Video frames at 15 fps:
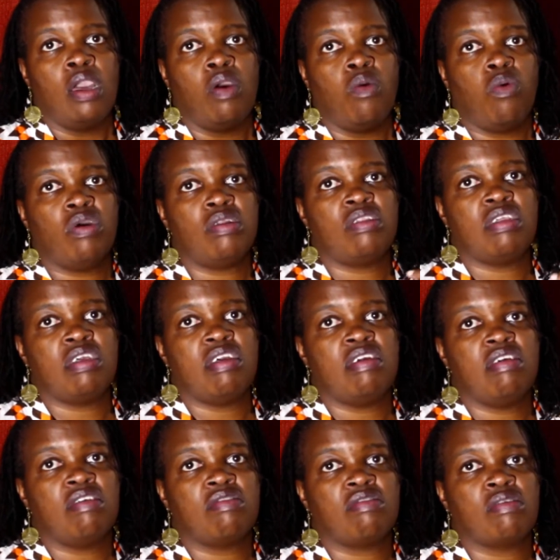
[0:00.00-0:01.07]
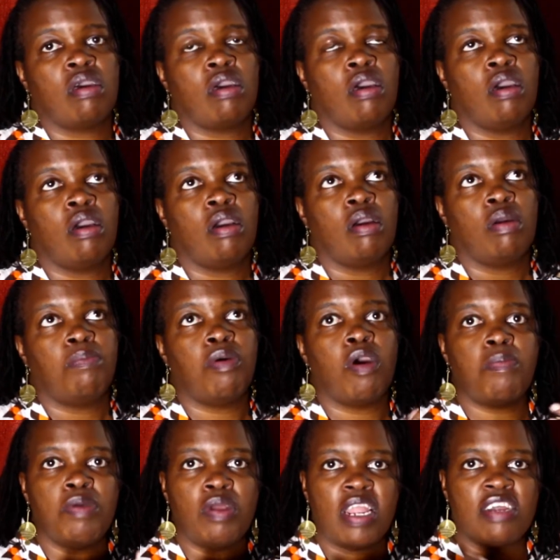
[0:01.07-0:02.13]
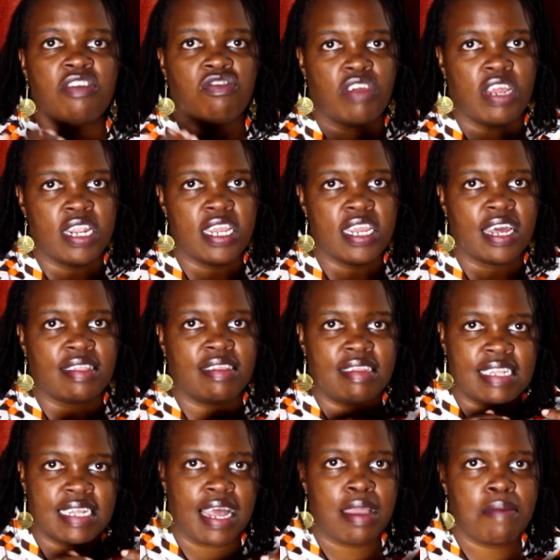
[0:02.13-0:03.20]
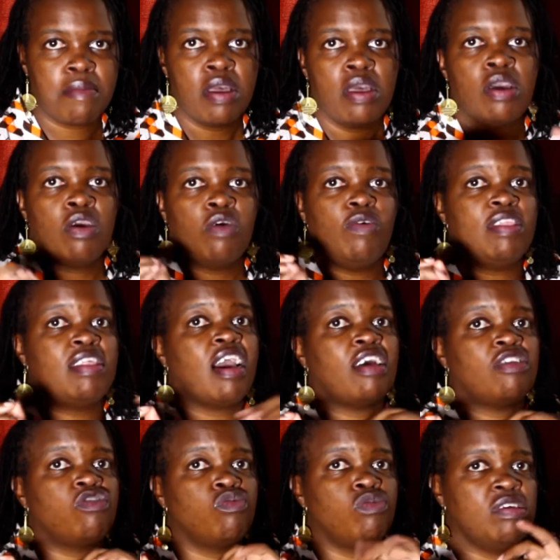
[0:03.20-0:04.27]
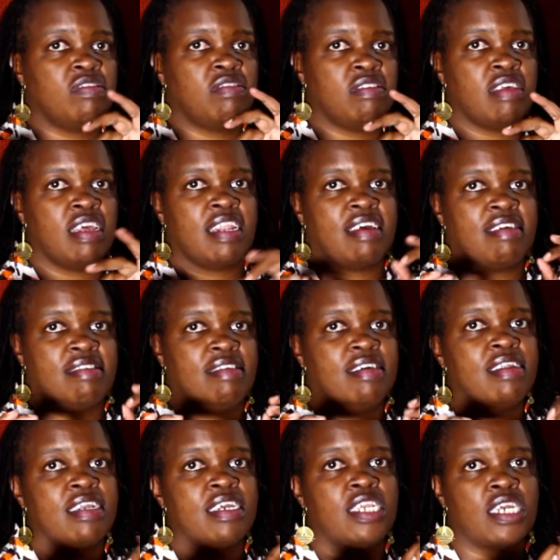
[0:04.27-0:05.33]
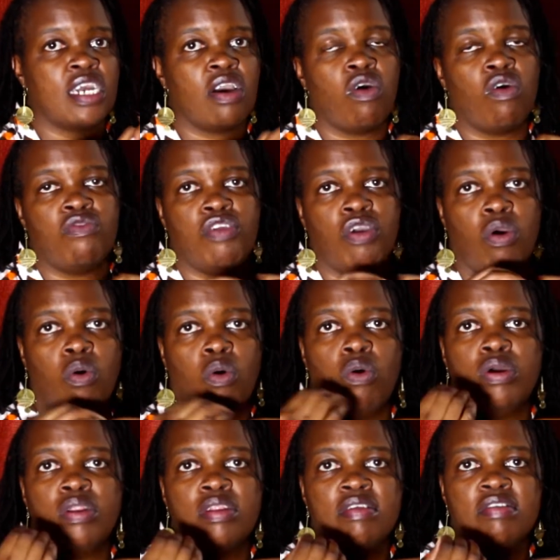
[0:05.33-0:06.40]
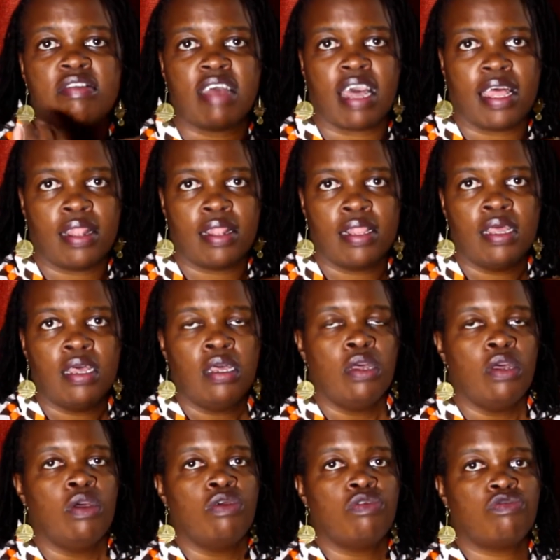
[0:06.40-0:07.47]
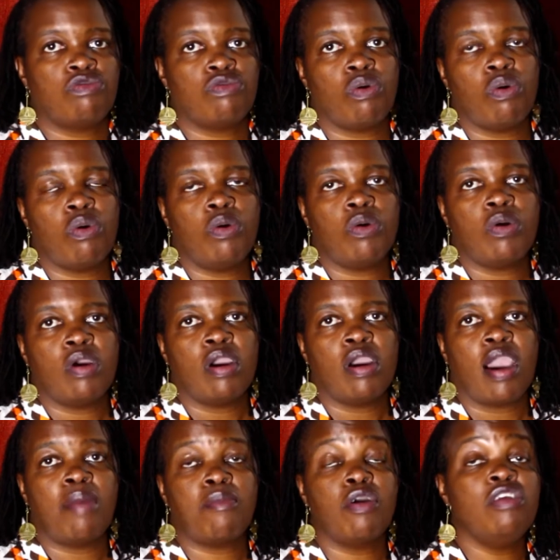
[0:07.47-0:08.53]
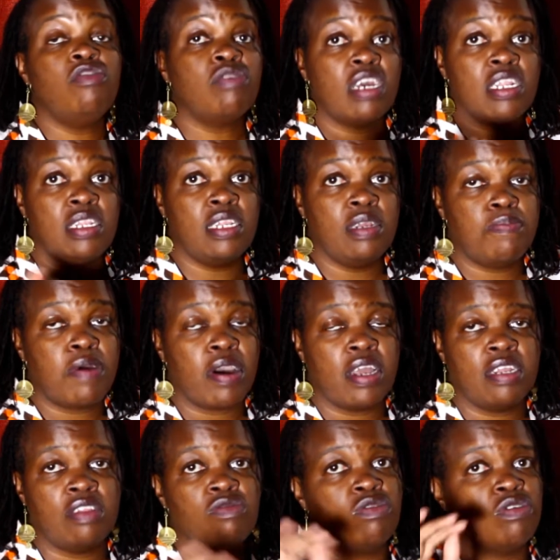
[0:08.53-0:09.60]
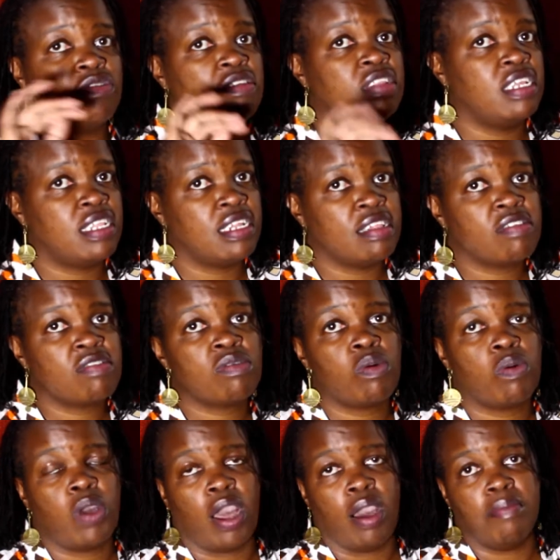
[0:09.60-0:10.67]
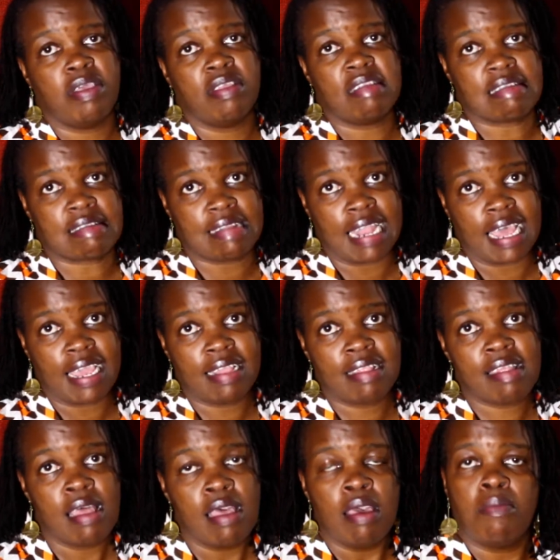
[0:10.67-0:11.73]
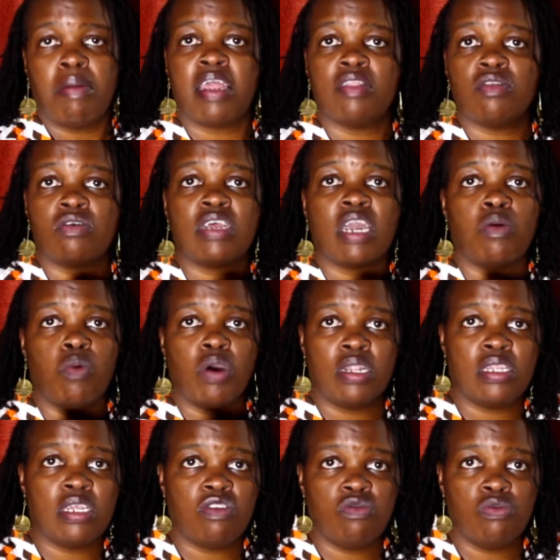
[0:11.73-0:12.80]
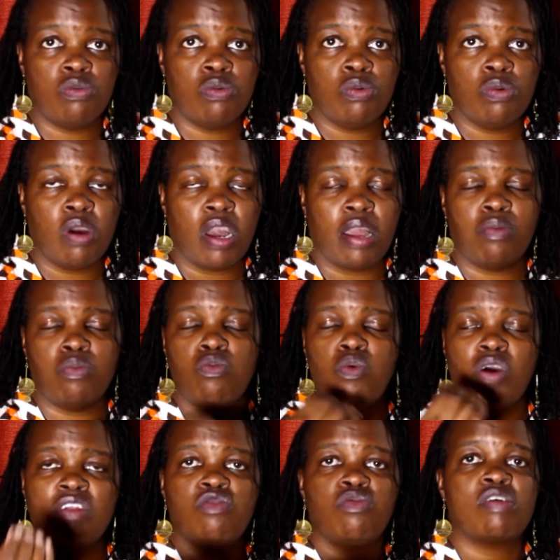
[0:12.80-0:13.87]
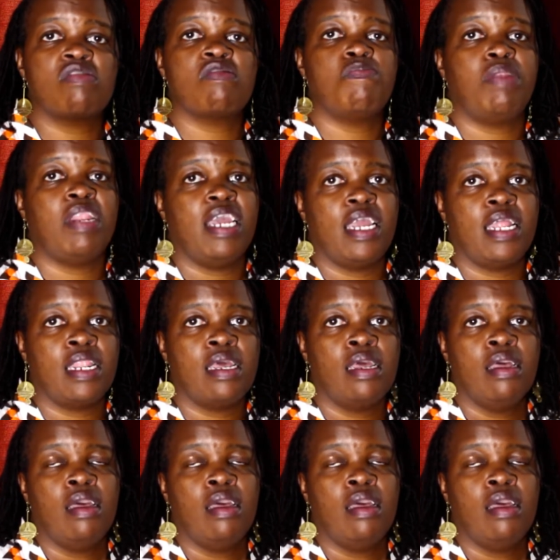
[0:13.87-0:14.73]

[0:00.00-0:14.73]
what is popular, trending at the time, with a twist and a signature of your own style. So I'm going to get deeper into those details in the slides, but I thought I want to explain